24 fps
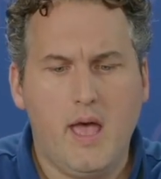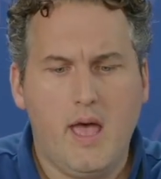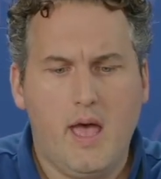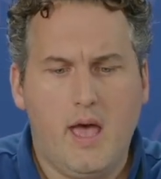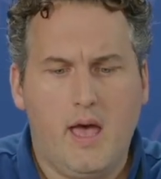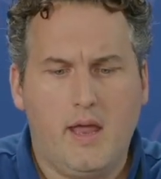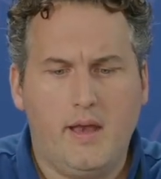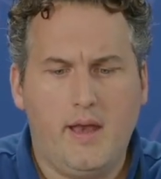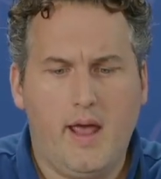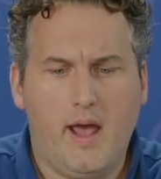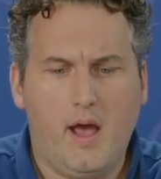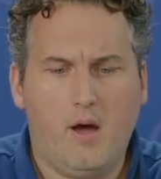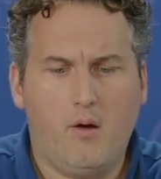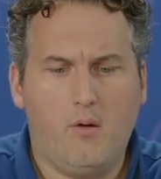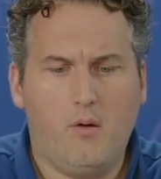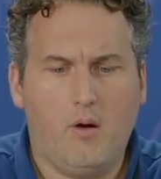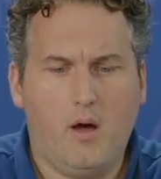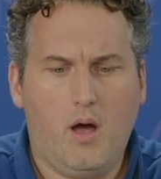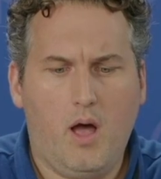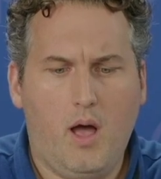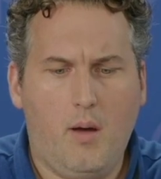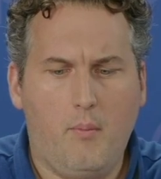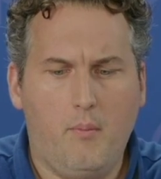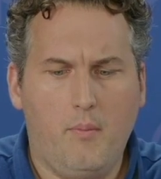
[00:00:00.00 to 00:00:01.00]
Now,
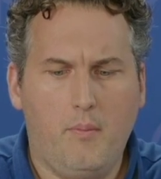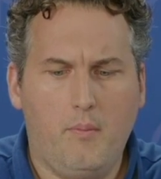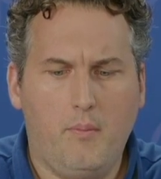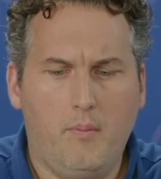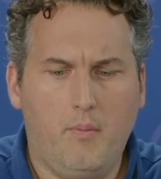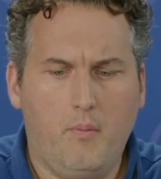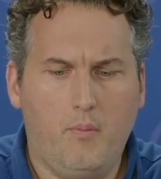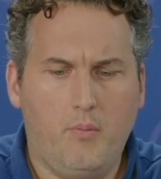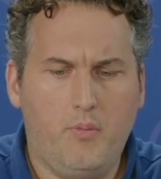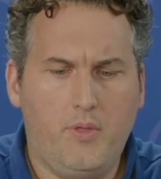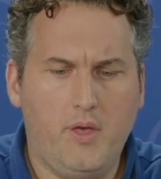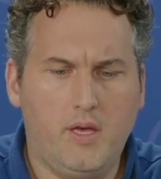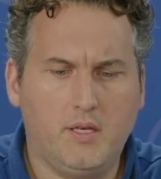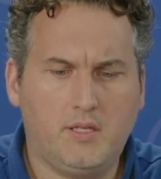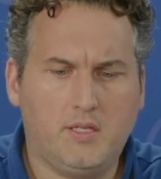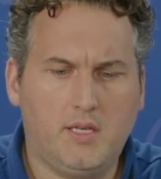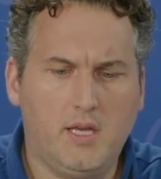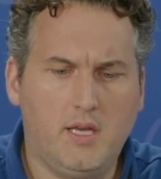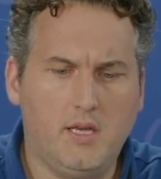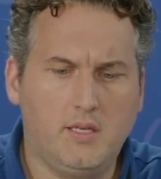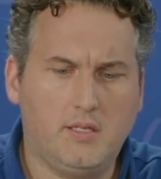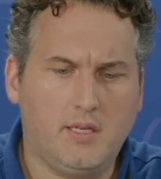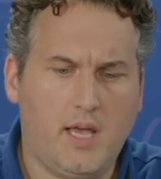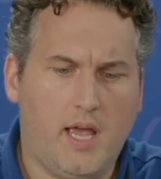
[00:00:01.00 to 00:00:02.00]
this
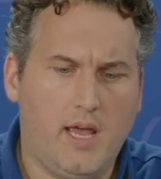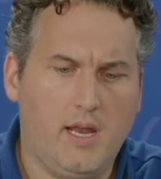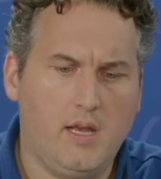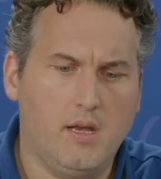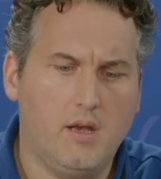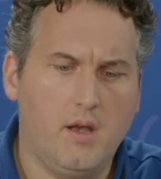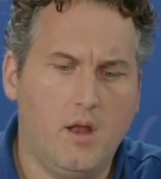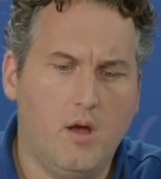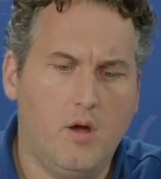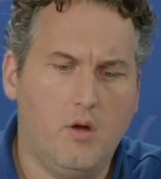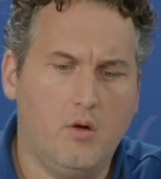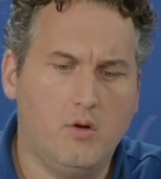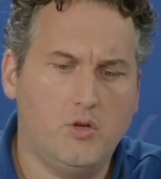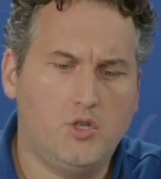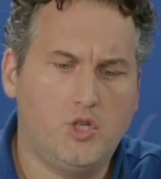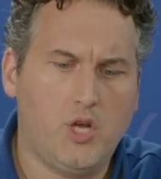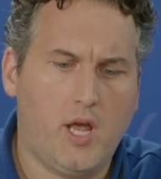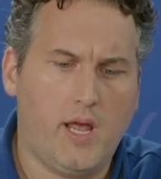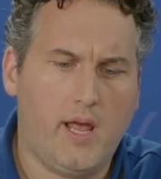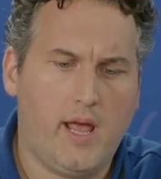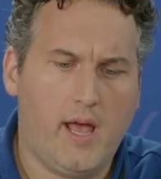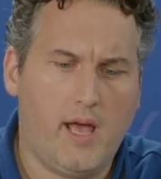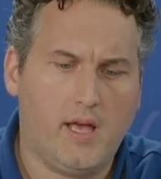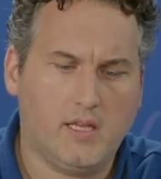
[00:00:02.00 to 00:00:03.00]
is a
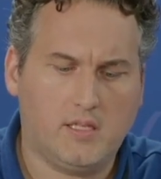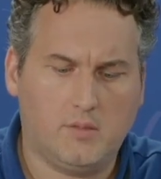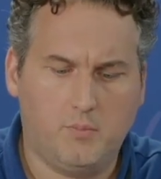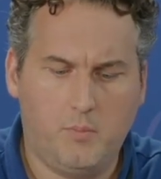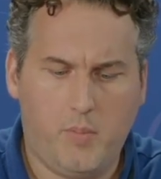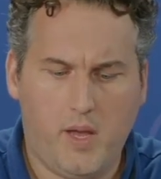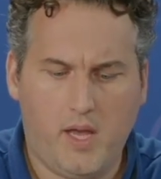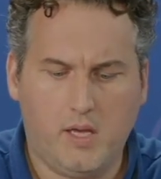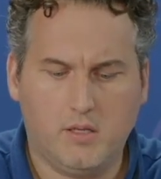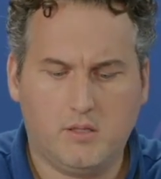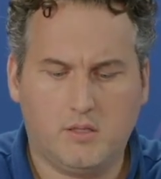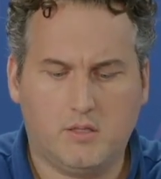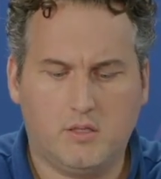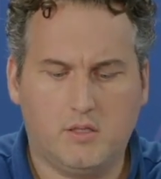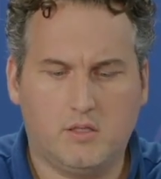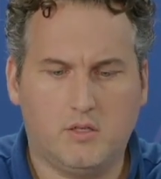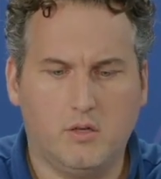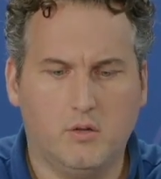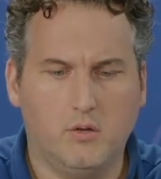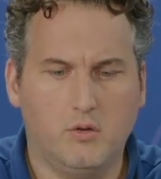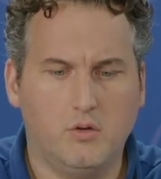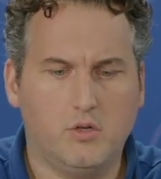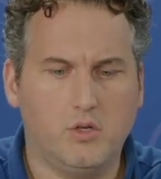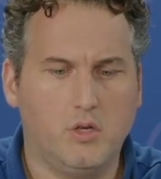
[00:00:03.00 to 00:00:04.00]
Node.js-based
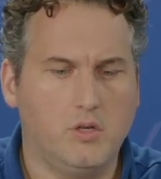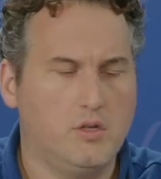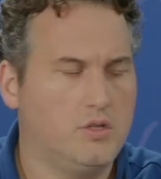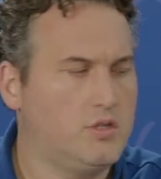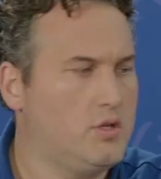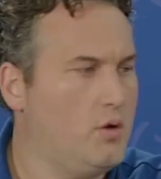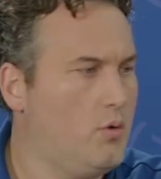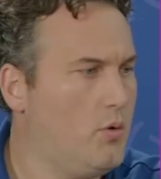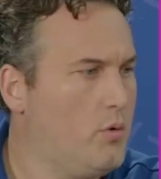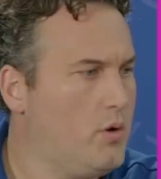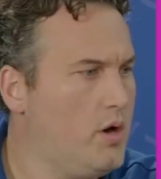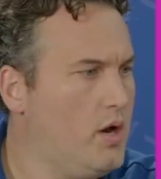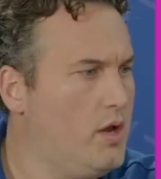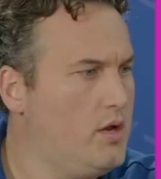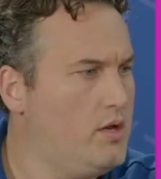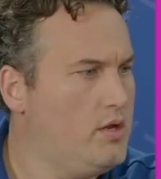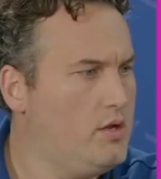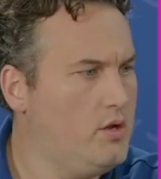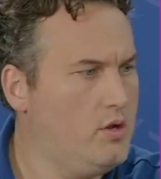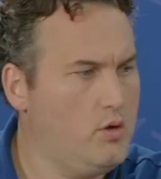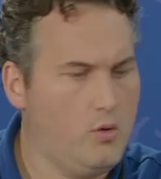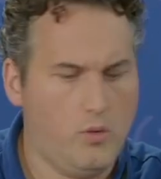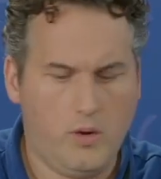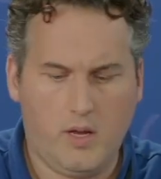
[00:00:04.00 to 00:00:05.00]
solution. So what we're going to
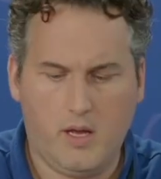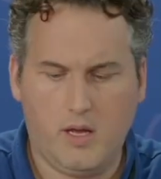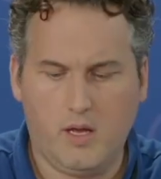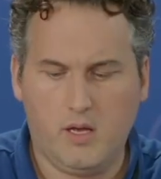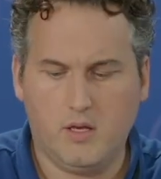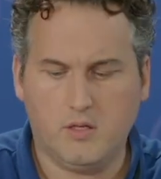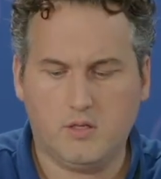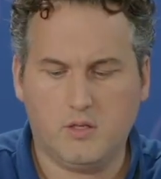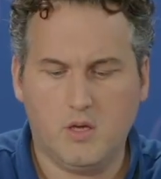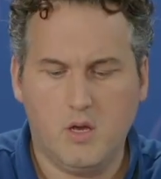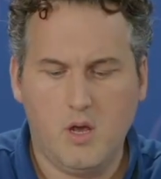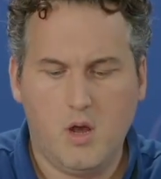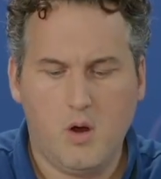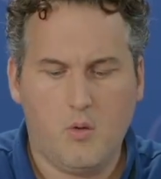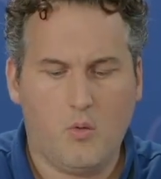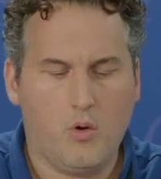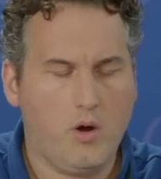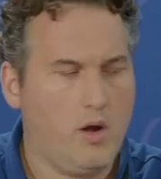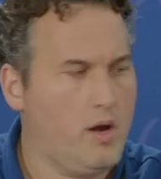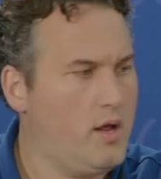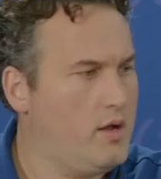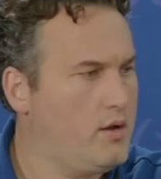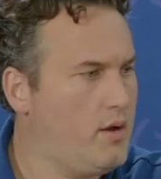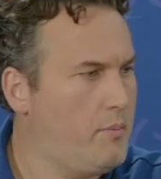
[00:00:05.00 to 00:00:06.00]
do is I'm
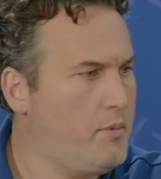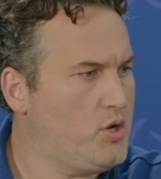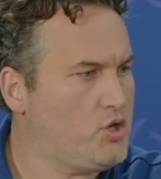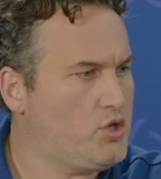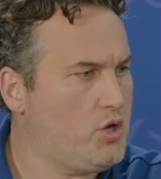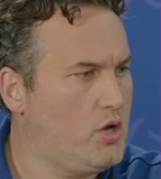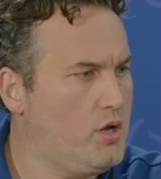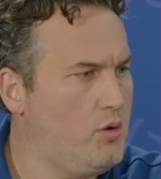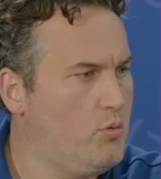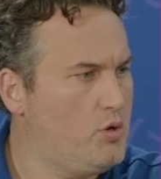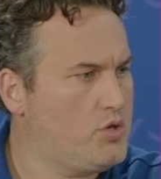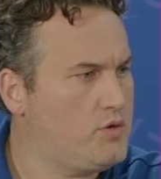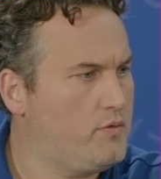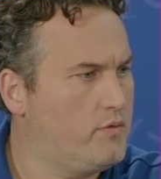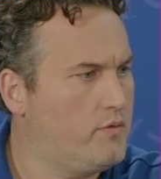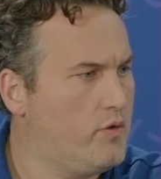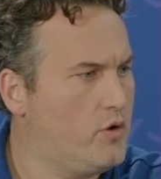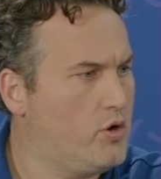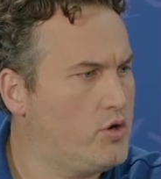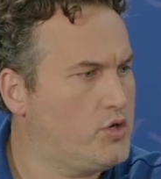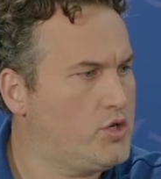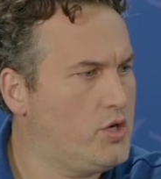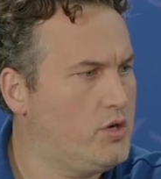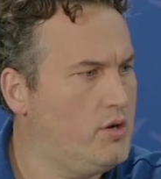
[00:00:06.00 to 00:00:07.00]
going to show you which
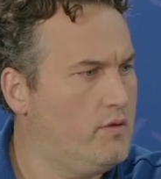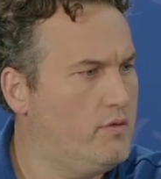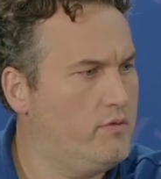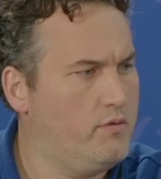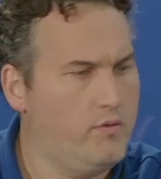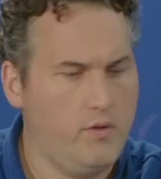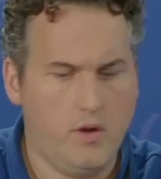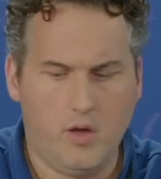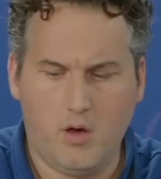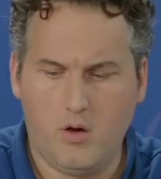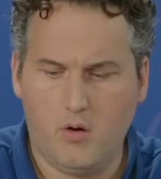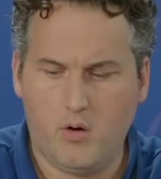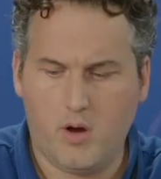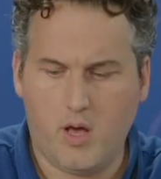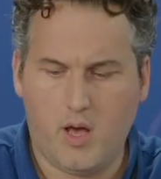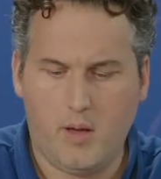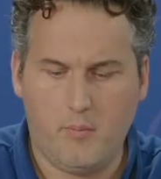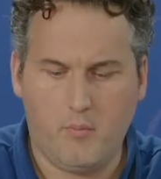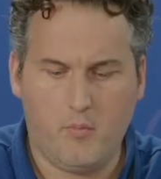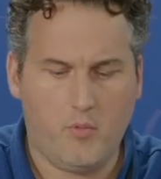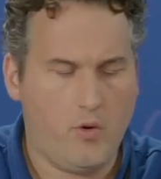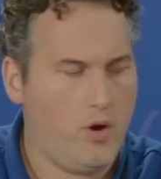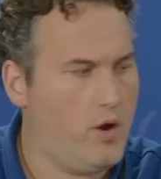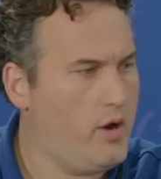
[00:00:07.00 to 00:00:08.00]
version of Node
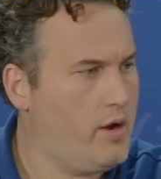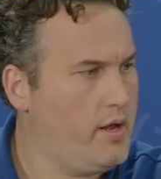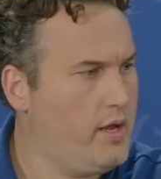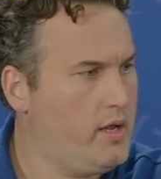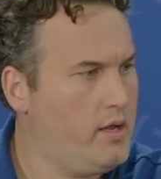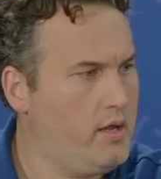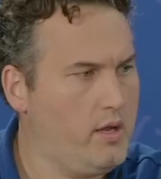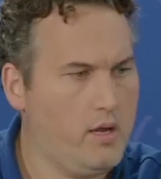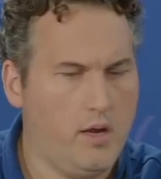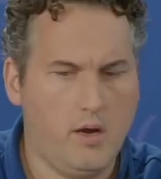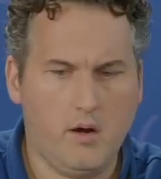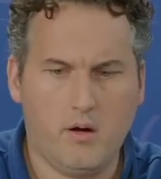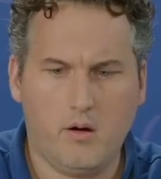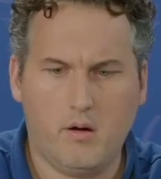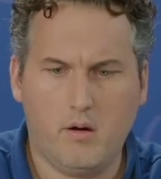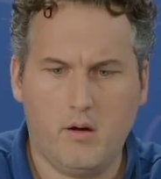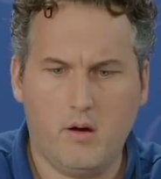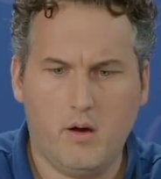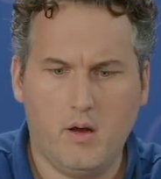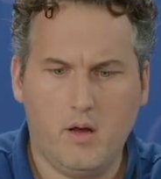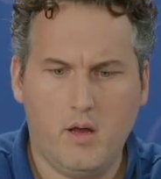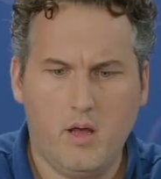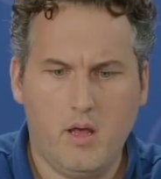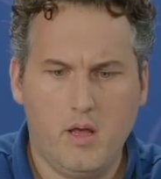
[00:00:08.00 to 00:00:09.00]
I'm running here,
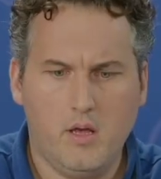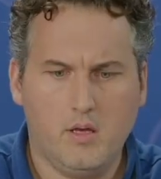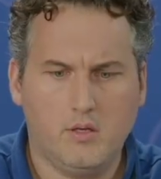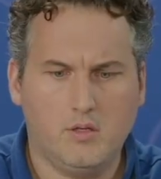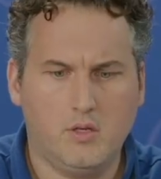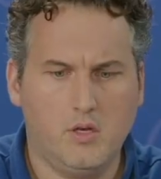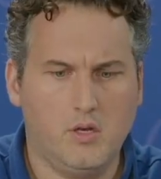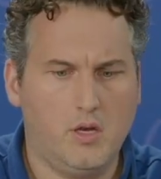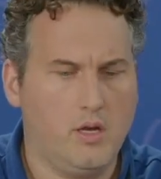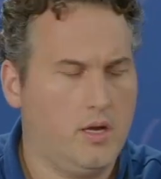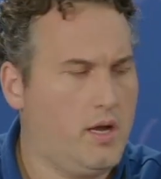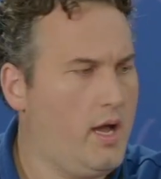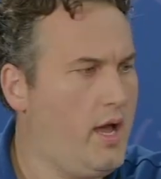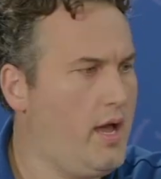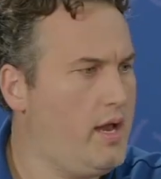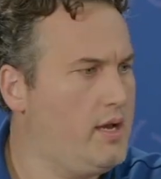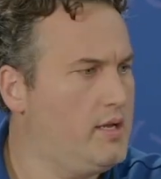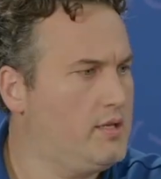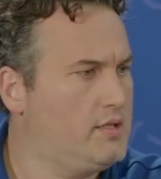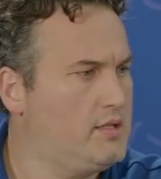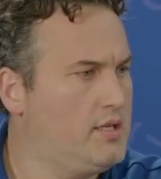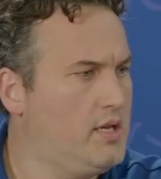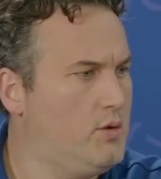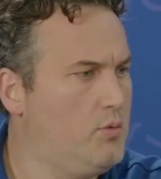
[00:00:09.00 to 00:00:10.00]
so you can
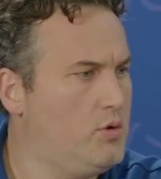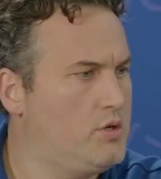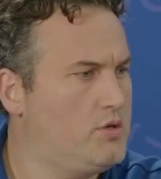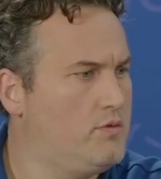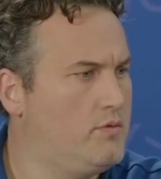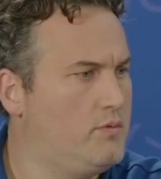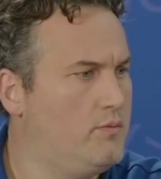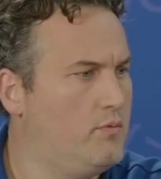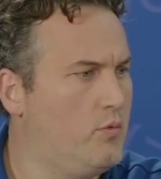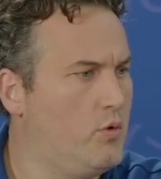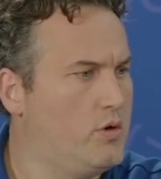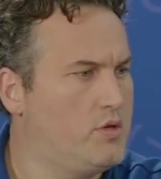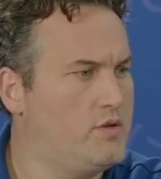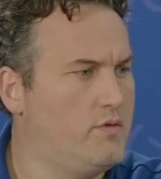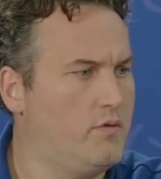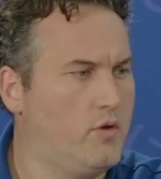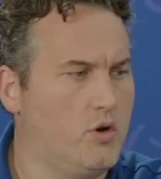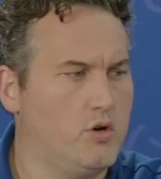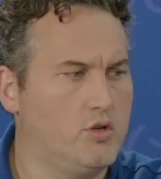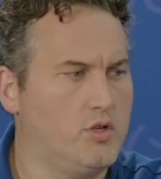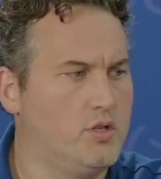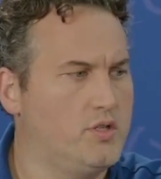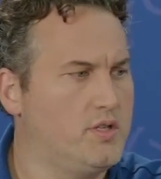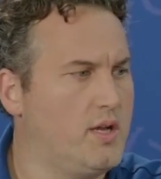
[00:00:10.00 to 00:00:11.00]
kind of see which
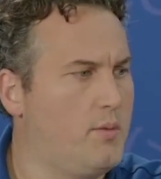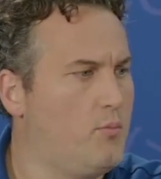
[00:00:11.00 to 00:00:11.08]
versions I'm